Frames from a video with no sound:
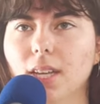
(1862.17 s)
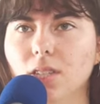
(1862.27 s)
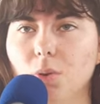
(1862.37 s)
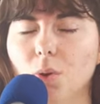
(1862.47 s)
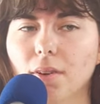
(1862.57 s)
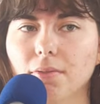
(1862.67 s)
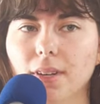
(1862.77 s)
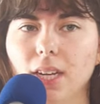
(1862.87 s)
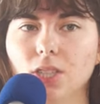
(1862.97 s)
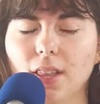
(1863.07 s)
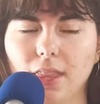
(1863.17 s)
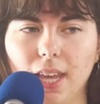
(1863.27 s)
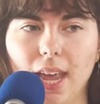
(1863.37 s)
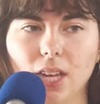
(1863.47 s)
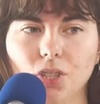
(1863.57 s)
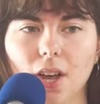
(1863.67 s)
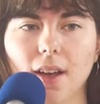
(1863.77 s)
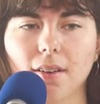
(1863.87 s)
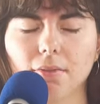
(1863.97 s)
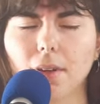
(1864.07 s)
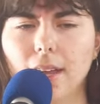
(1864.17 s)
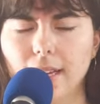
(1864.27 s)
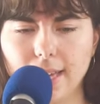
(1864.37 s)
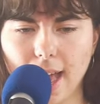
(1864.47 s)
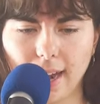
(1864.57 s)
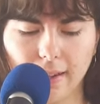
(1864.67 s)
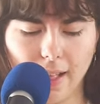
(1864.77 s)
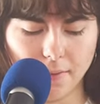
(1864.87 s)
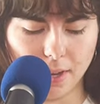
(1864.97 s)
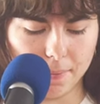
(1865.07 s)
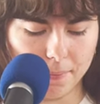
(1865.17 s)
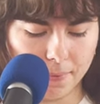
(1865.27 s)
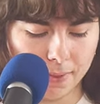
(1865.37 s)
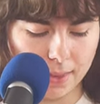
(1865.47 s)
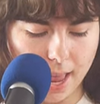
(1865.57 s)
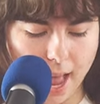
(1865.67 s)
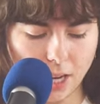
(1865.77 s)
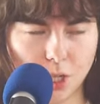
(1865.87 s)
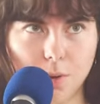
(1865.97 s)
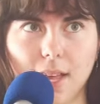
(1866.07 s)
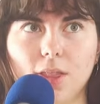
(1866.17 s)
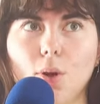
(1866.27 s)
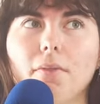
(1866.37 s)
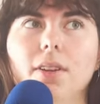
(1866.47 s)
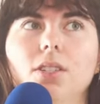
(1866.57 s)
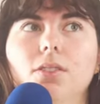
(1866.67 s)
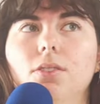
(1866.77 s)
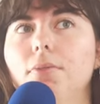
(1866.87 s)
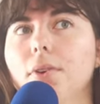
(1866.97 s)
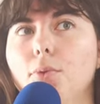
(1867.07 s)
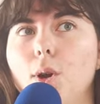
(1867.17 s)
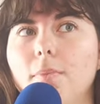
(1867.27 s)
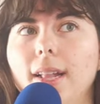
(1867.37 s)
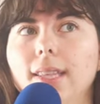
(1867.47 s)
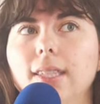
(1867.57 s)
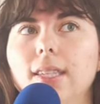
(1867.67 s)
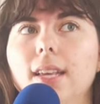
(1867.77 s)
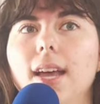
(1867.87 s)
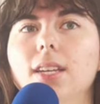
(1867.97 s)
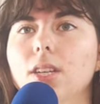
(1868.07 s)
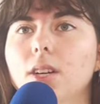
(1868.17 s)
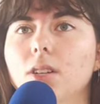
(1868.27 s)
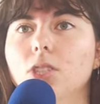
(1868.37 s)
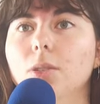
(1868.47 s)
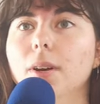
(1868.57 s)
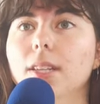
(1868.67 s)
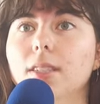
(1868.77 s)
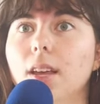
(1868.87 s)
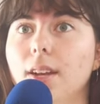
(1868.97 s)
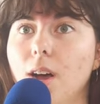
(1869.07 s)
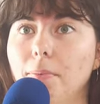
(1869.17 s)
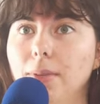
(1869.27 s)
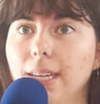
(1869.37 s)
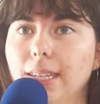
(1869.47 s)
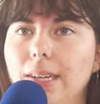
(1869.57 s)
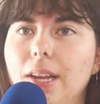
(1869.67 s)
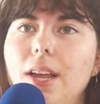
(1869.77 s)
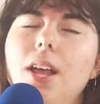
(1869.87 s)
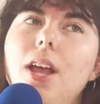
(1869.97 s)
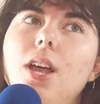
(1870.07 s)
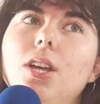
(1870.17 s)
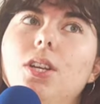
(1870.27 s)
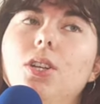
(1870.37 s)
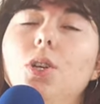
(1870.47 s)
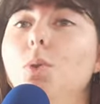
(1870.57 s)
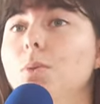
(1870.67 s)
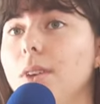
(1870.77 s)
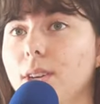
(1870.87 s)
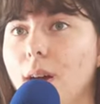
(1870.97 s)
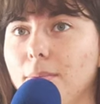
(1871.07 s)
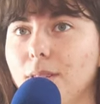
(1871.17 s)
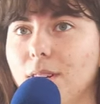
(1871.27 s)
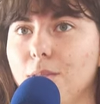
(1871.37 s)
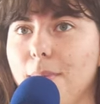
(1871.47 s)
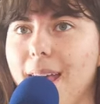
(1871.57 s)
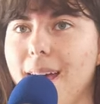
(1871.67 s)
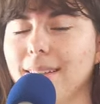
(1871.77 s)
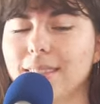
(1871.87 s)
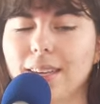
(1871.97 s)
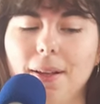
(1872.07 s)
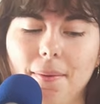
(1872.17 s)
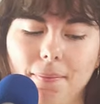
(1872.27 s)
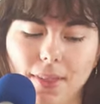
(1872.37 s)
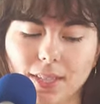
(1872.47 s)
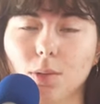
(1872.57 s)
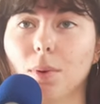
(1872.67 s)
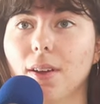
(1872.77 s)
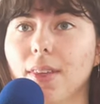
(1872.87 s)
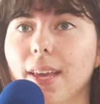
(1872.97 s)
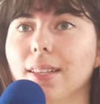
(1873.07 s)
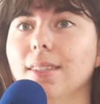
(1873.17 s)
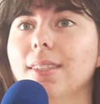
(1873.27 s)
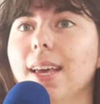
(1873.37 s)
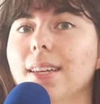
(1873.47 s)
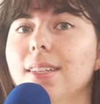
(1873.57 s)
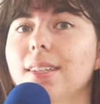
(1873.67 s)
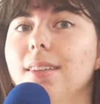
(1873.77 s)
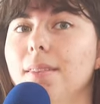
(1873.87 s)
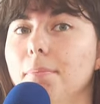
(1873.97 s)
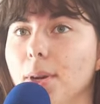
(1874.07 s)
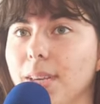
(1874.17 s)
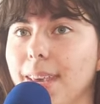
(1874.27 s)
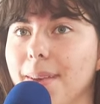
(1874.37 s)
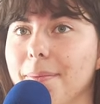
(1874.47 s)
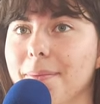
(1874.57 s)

sent to an orphanage at the age of 10, 11, and she was at the orphanage for 4 months until she was adopted. Who adopted her, you may ask? This is where things get booky.